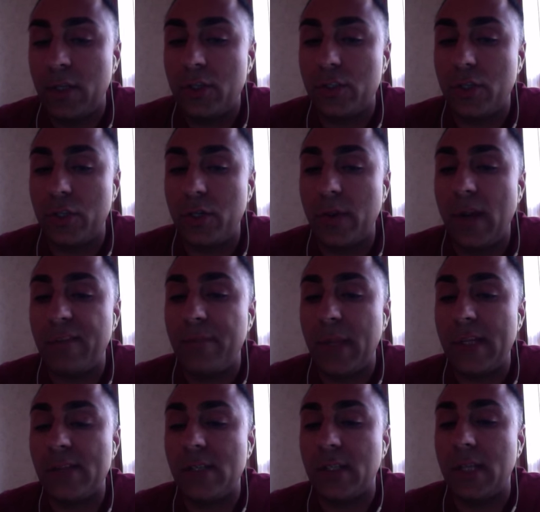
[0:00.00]
So you have
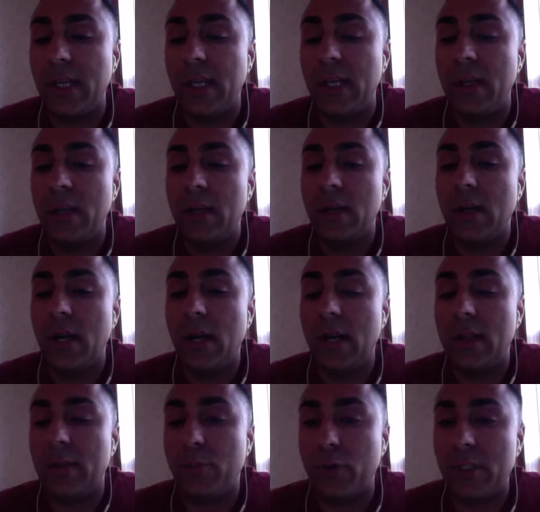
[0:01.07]
basically,
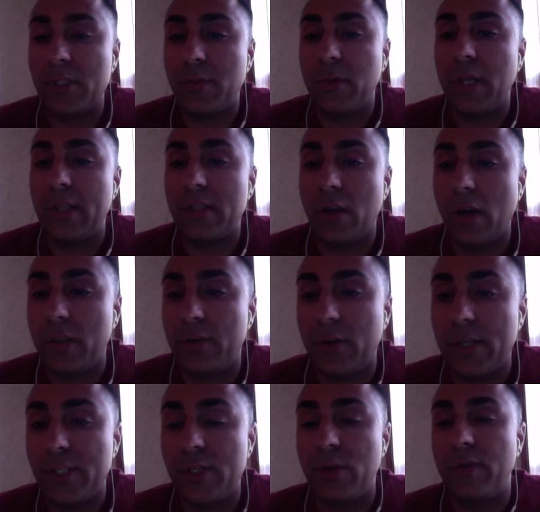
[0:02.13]
the principal has authorized you.